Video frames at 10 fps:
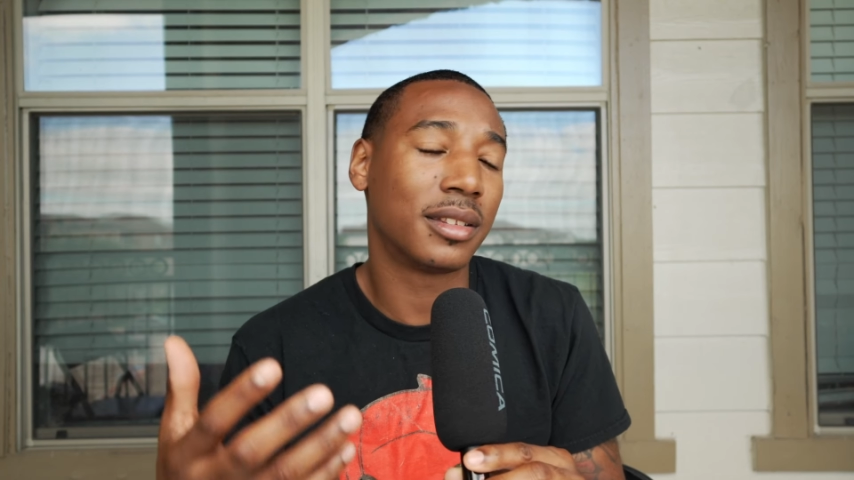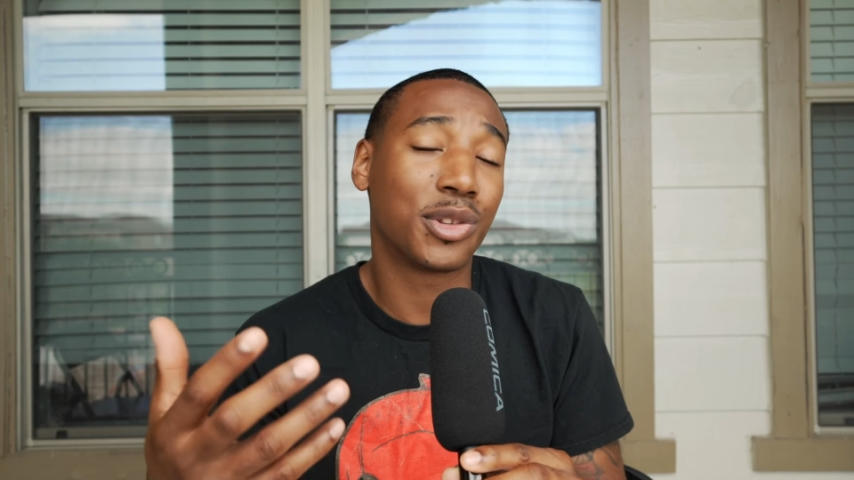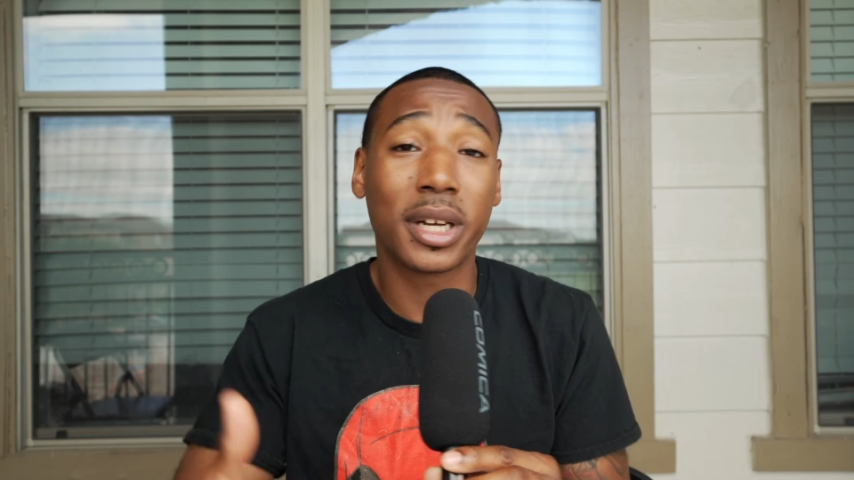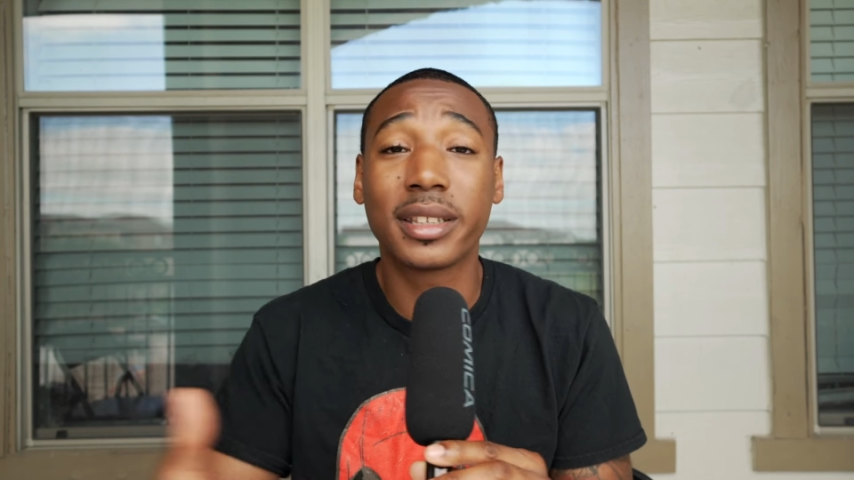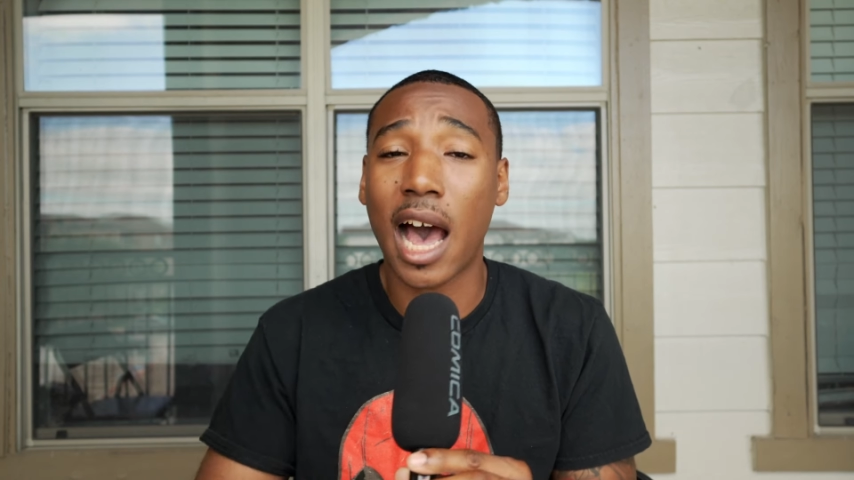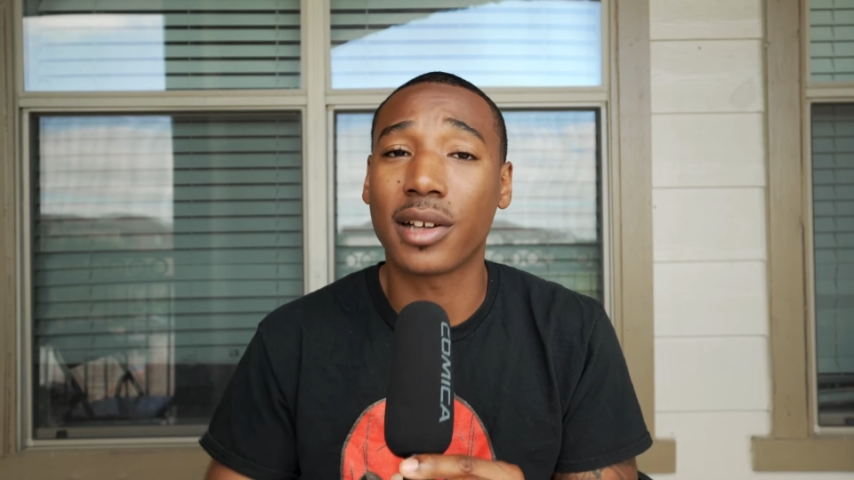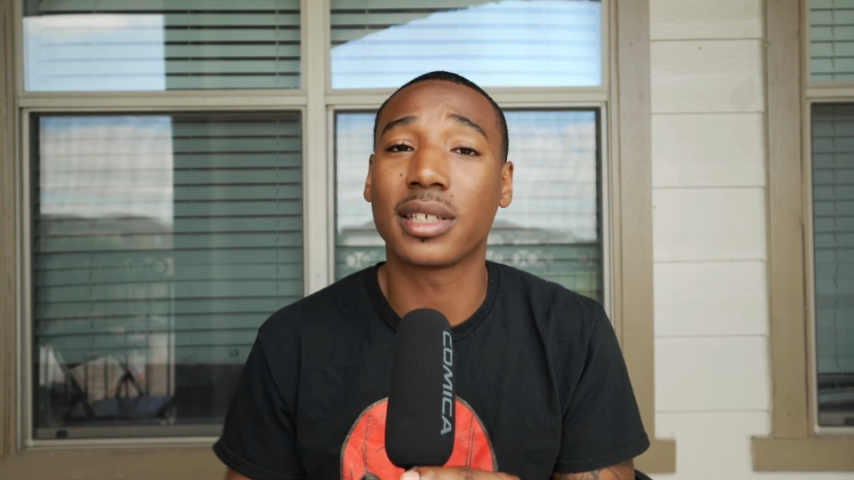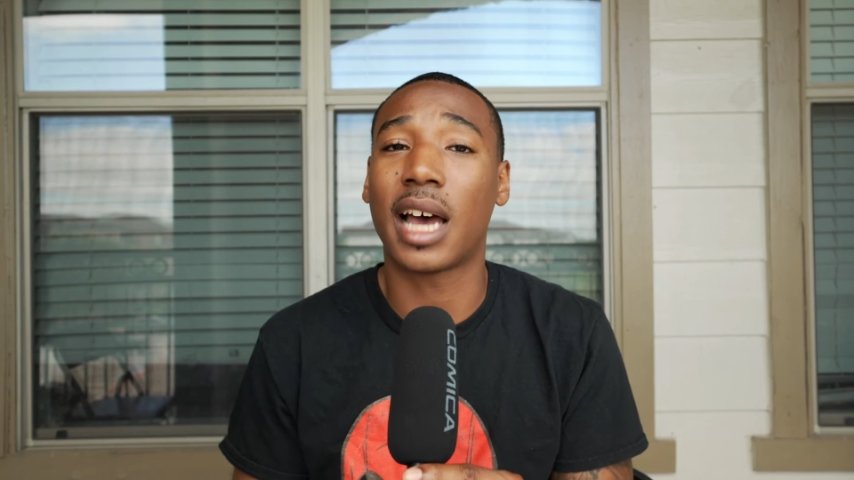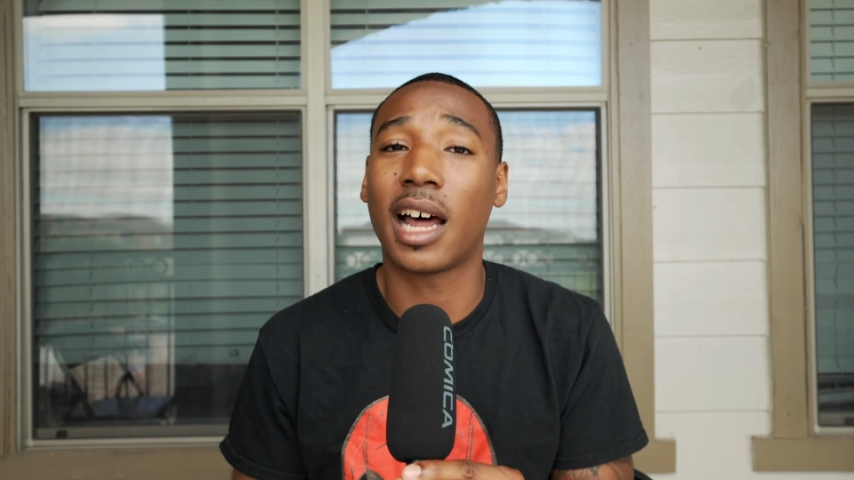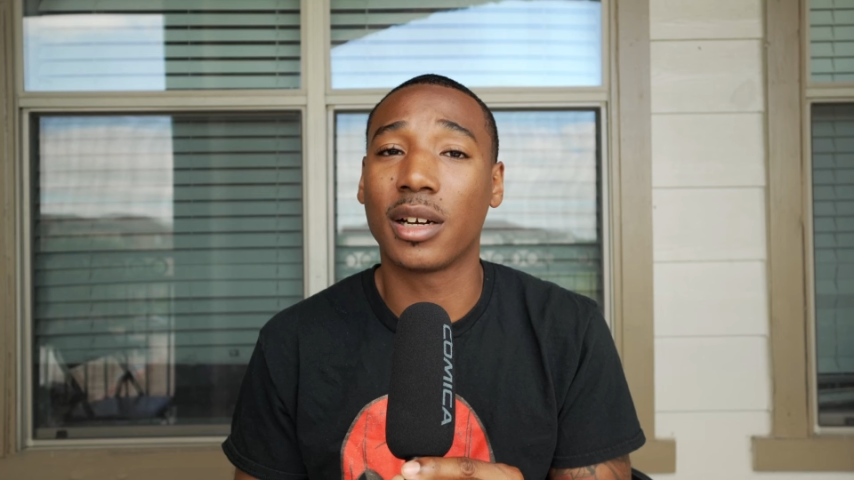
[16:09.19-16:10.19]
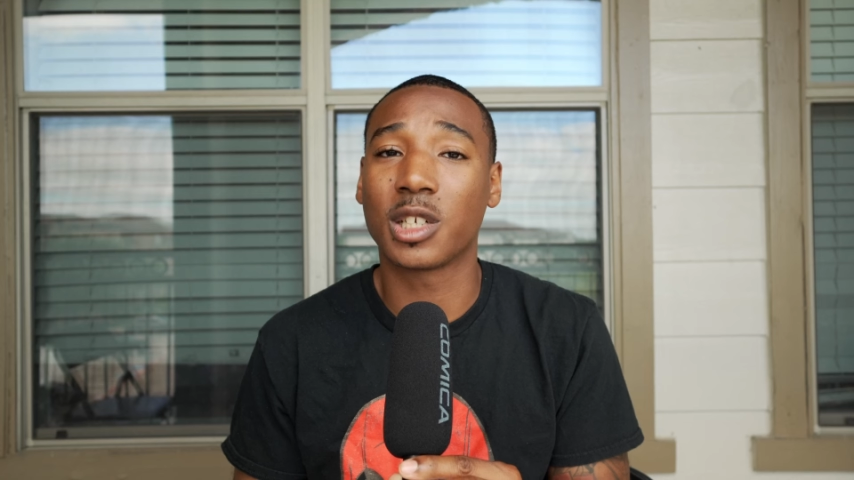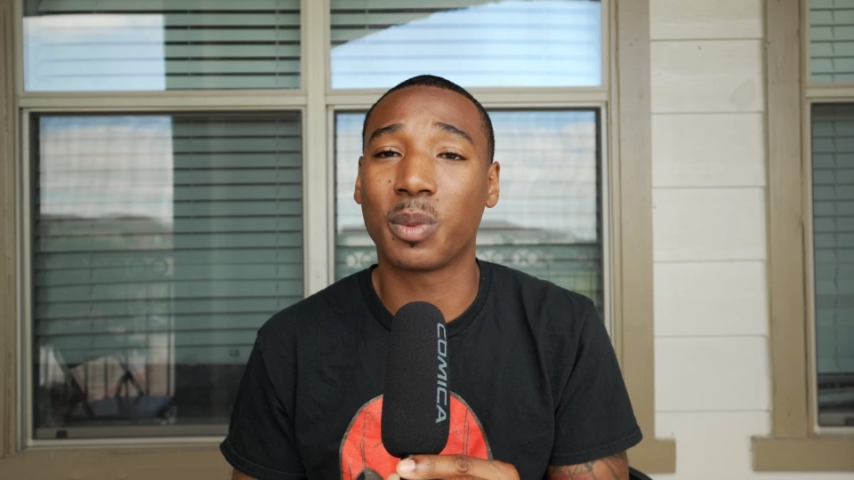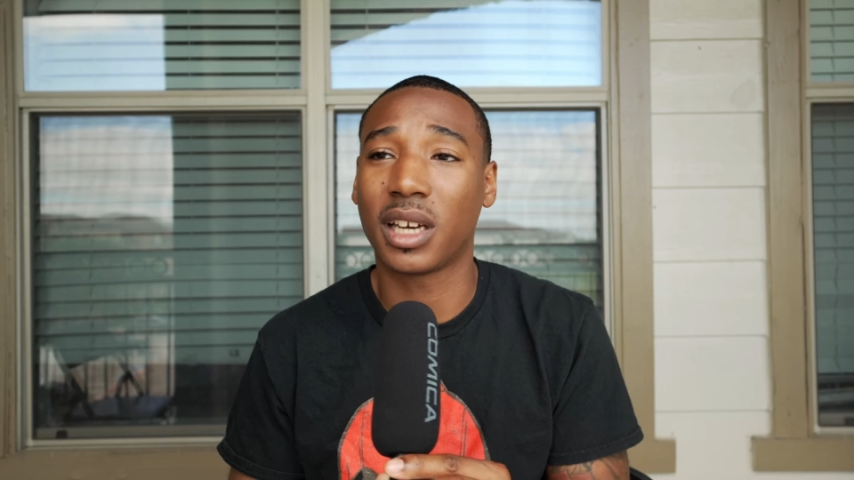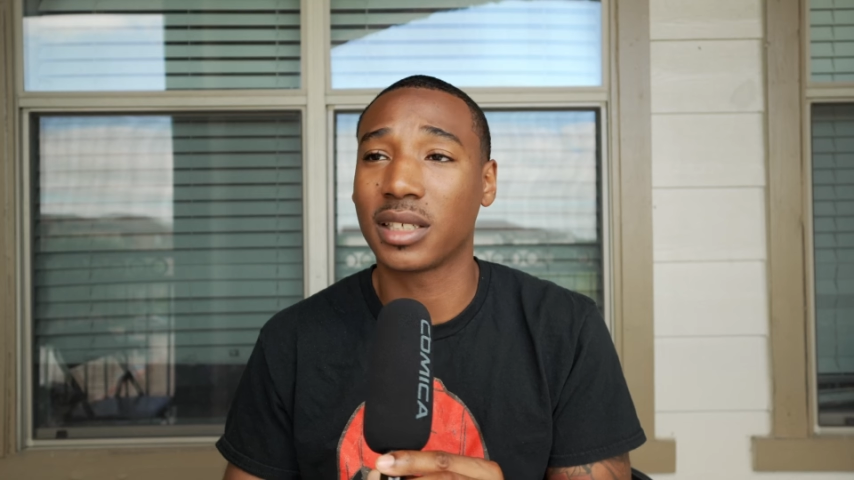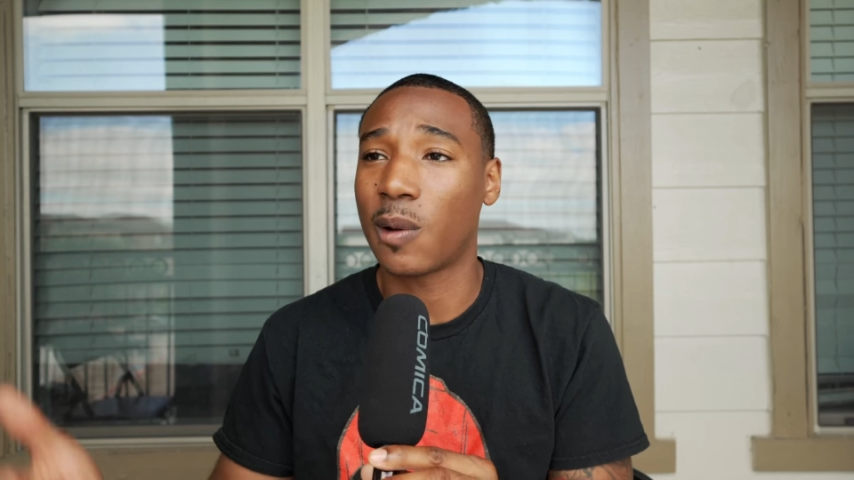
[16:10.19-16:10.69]
$3,000
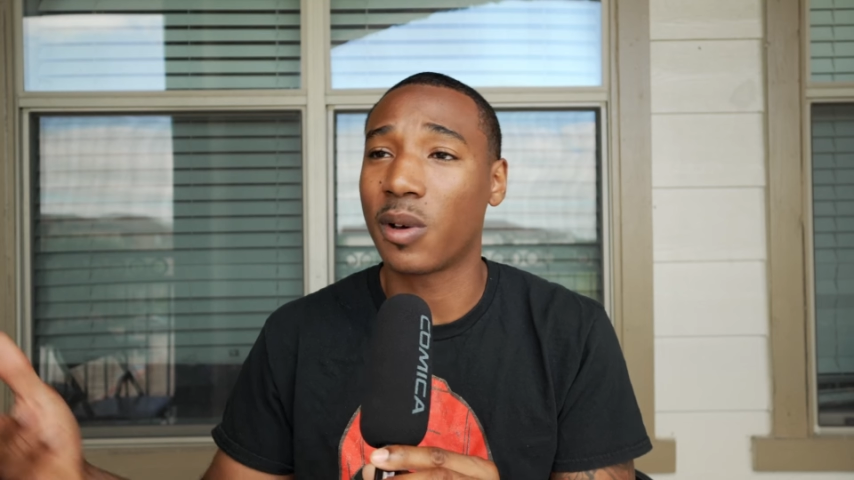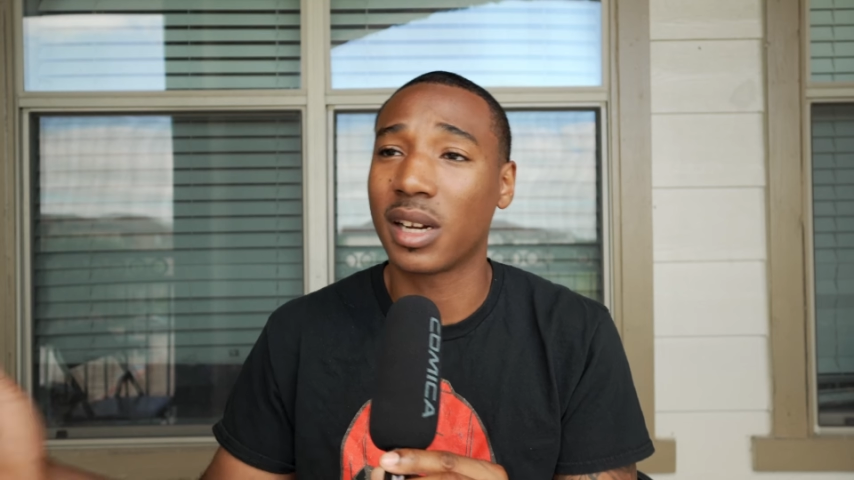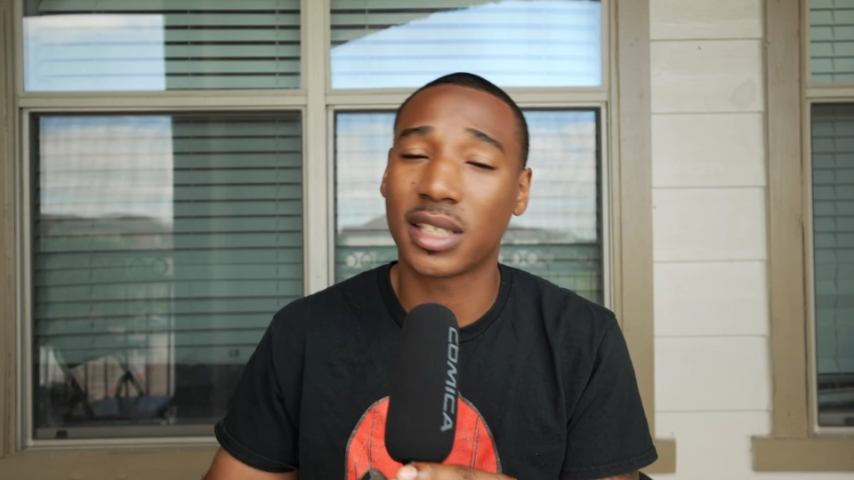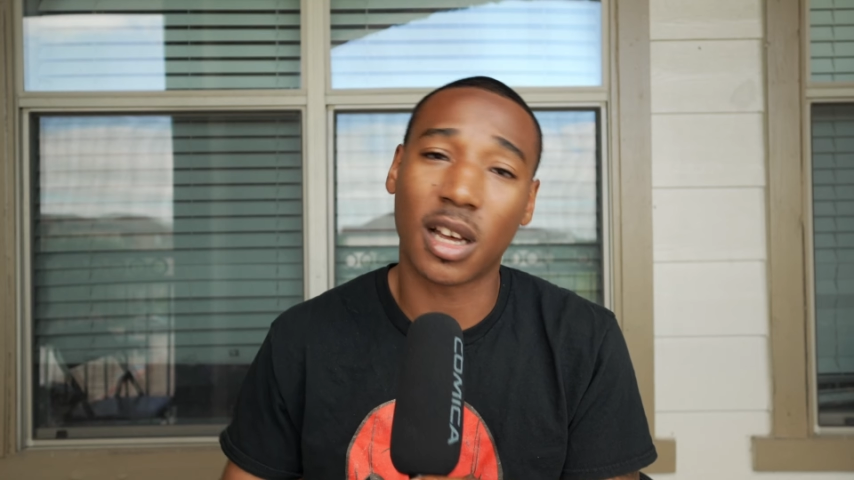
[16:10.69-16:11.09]
because I want to